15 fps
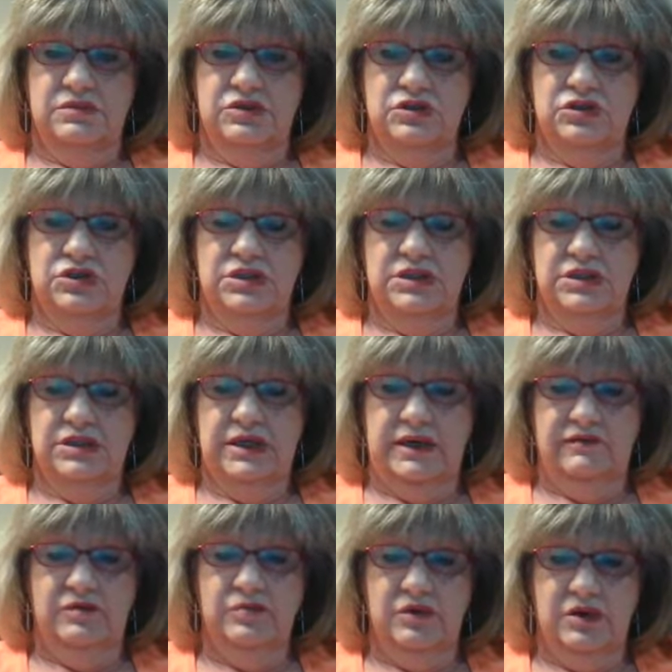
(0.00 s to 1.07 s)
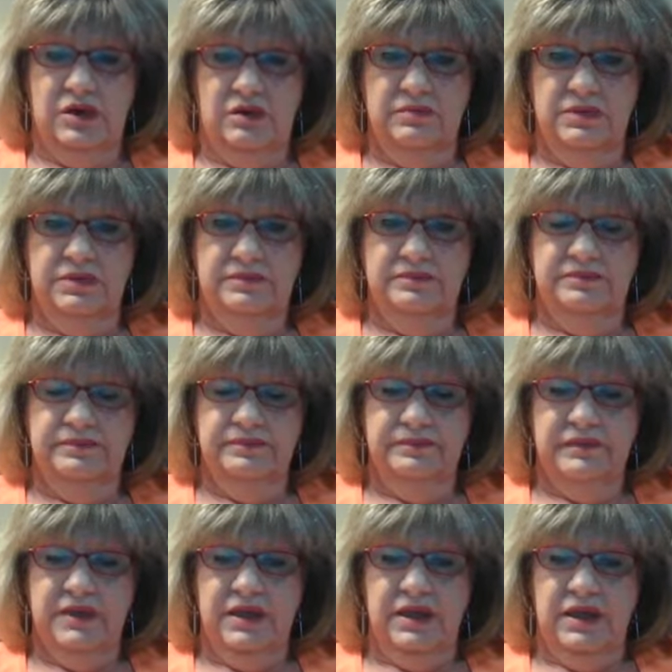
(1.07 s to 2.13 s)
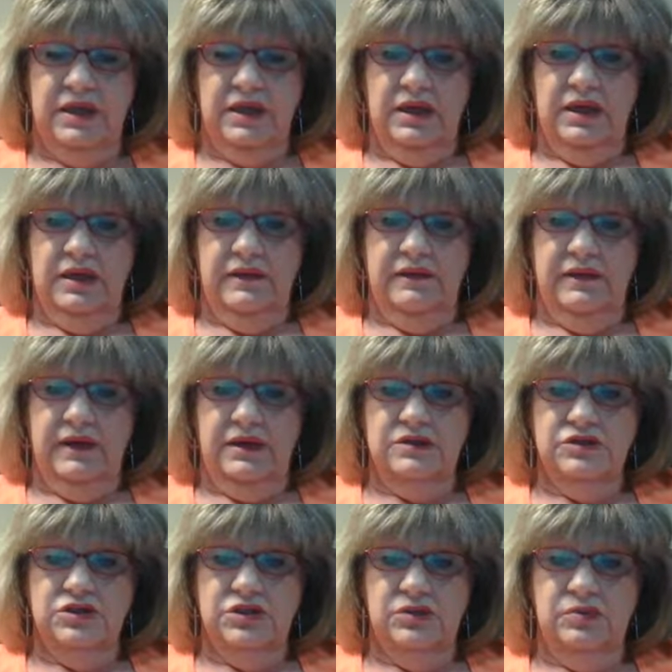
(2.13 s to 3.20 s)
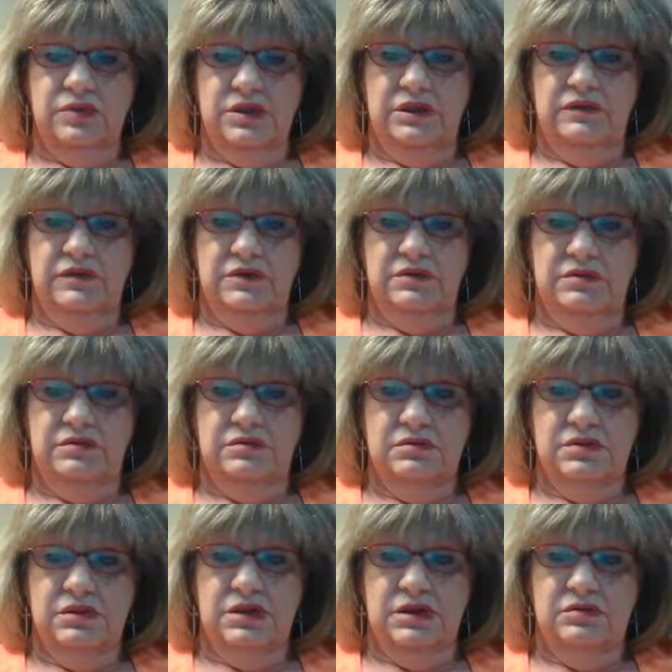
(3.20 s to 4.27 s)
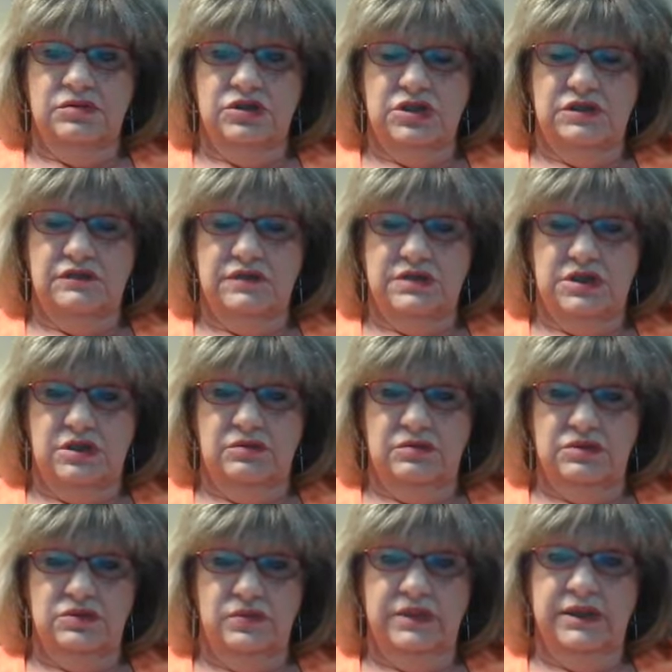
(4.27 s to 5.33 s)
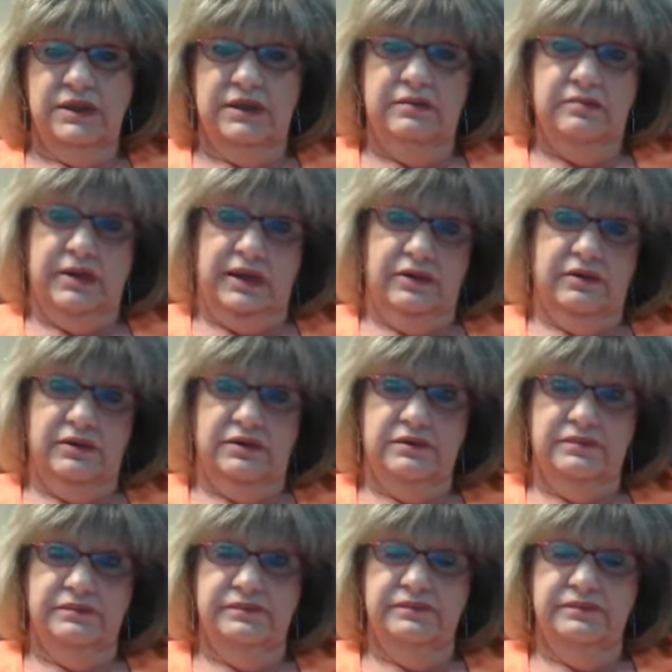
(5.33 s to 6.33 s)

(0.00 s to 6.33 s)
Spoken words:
she didn't have a problem. and that she would even, she even told us we could get married.